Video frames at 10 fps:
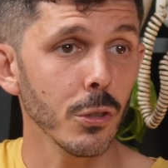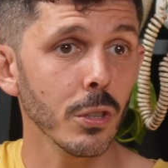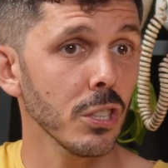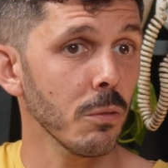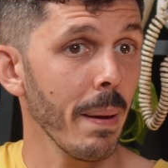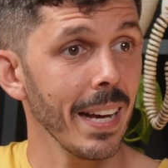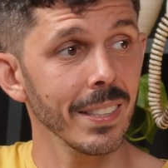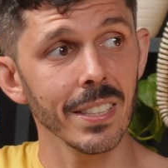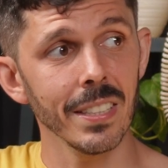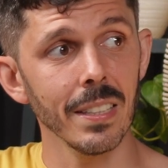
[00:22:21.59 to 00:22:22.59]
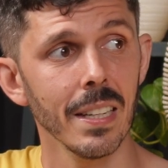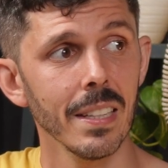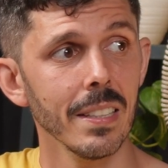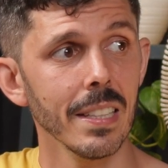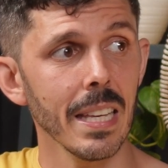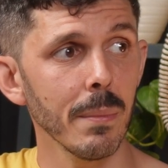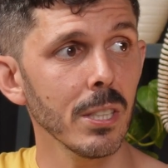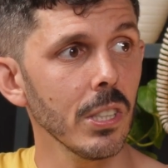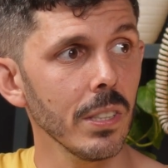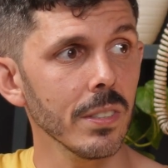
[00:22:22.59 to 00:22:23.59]
You can pass in
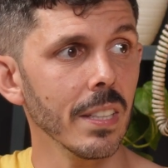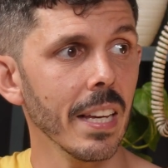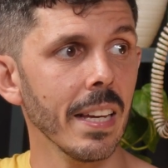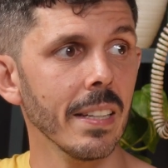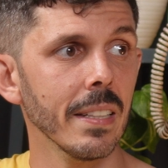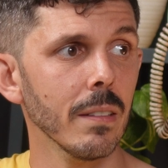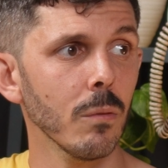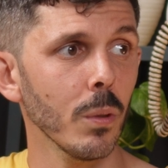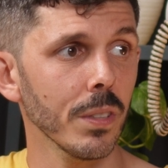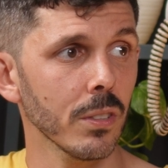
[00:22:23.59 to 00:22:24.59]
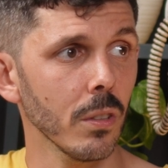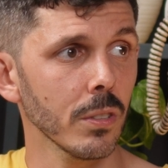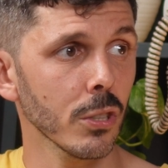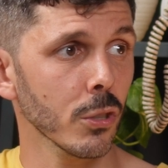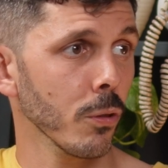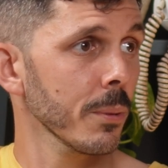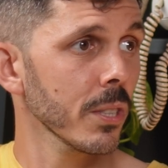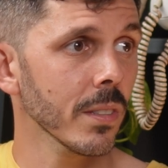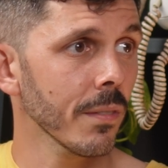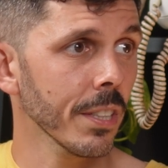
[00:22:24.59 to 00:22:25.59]
images and with
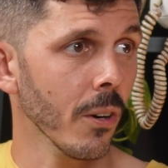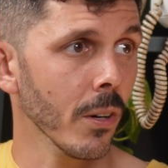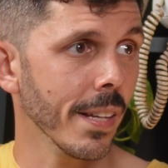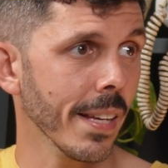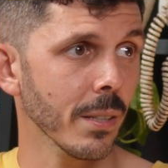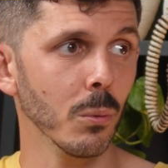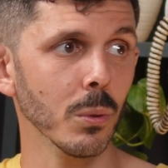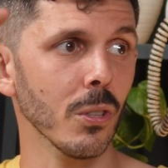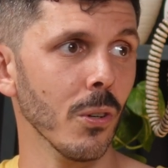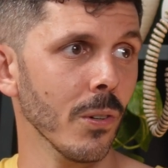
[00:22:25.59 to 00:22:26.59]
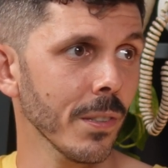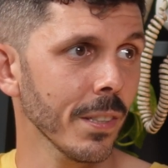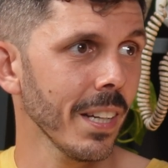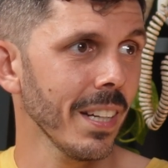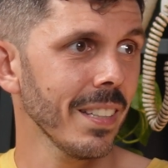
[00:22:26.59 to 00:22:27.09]
descriptions of the art, and it will turn